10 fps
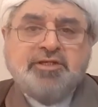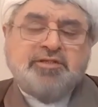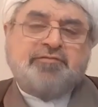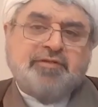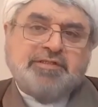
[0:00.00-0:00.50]
great
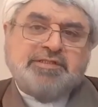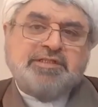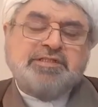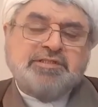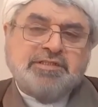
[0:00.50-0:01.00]
difference,
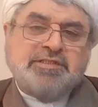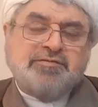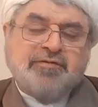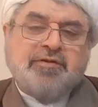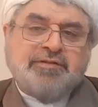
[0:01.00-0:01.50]
this
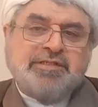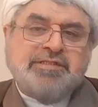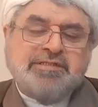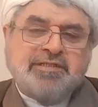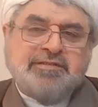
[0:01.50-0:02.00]

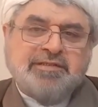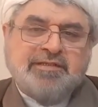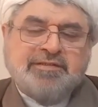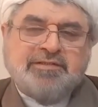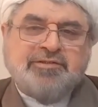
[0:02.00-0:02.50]
is
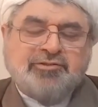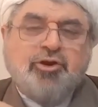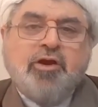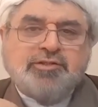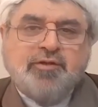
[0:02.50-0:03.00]
the
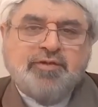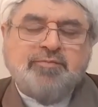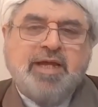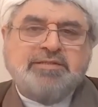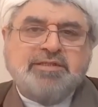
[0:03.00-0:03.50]
crux of the
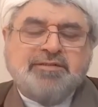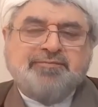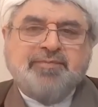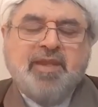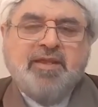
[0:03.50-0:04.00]
matter.
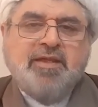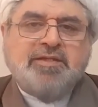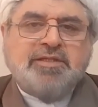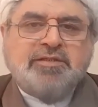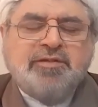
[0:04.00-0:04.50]

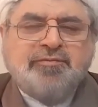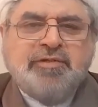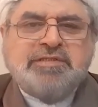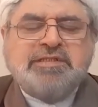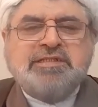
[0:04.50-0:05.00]
The
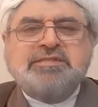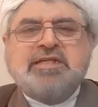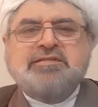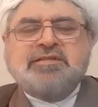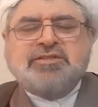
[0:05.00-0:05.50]
difference is
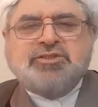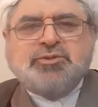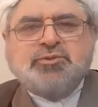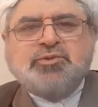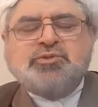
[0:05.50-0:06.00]
that the
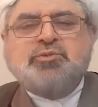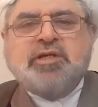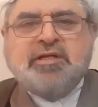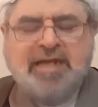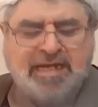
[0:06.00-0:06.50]
Jews
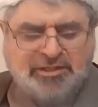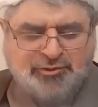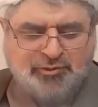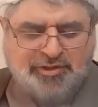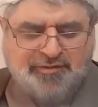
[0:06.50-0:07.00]
were
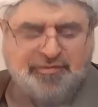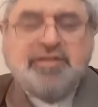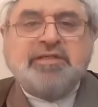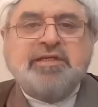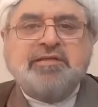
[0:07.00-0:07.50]
actually
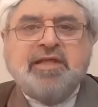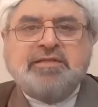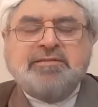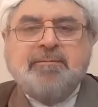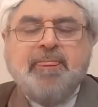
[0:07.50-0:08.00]
thinking
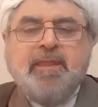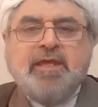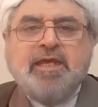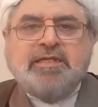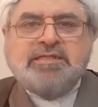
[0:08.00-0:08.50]
that
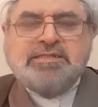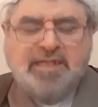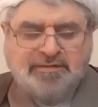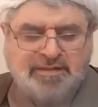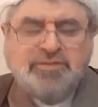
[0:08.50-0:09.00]
it
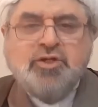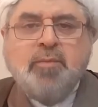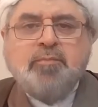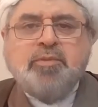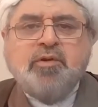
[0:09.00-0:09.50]
is the
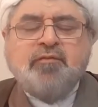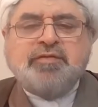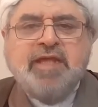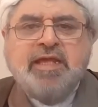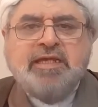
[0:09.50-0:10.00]
number
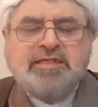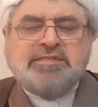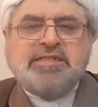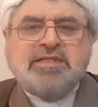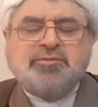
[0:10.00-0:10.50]
of
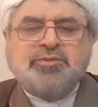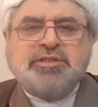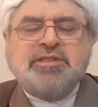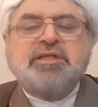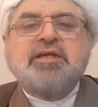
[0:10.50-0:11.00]
days that
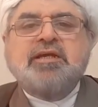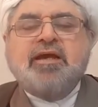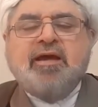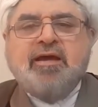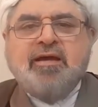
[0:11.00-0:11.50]
we
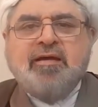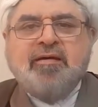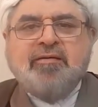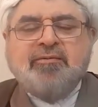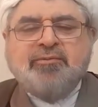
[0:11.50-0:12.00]

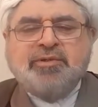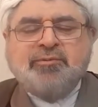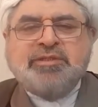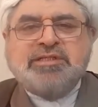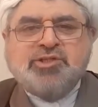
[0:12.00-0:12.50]

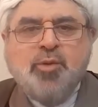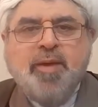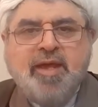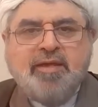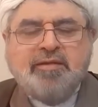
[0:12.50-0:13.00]

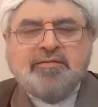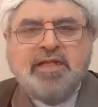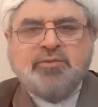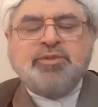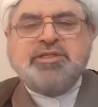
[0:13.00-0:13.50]
disobey
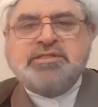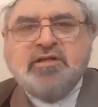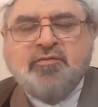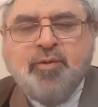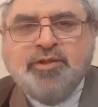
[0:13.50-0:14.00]
that we
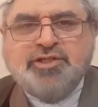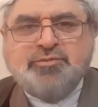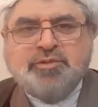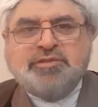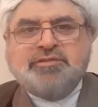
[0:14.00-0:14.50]
deserve
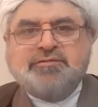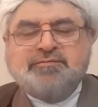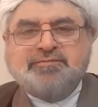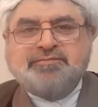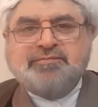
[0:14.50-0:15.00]
punishment.